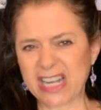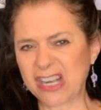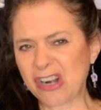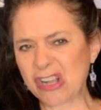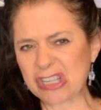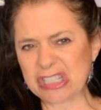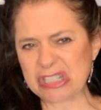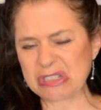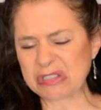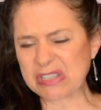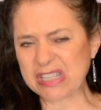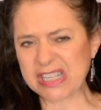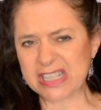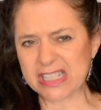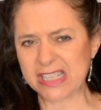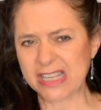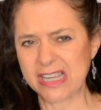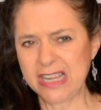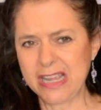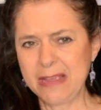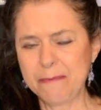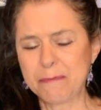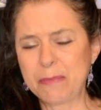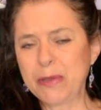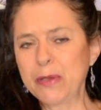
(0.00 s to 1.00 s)
It also says
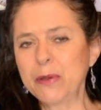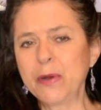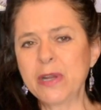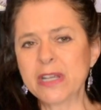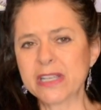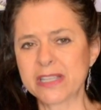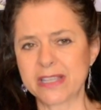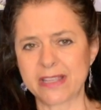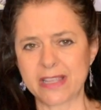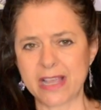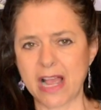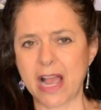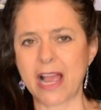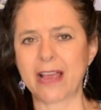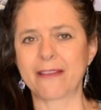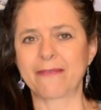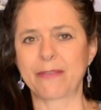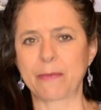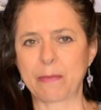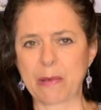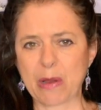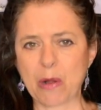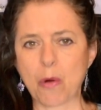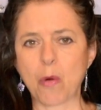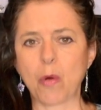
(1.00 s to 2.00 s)
beauty is in the eye of
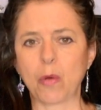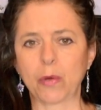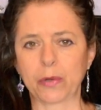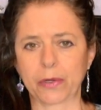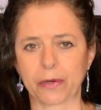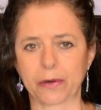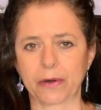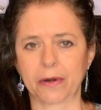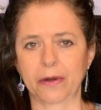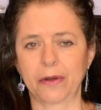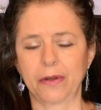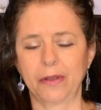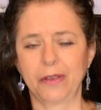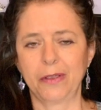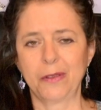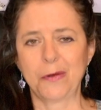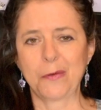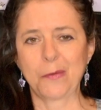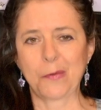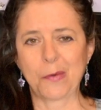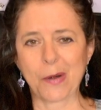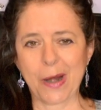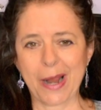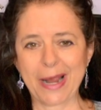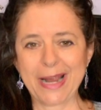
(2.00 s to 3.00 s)
the beholder,
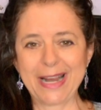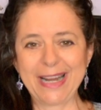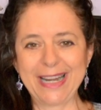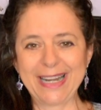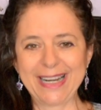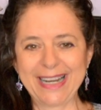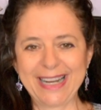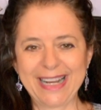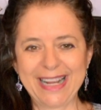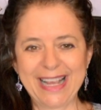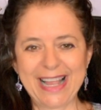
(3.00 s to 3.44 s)
right?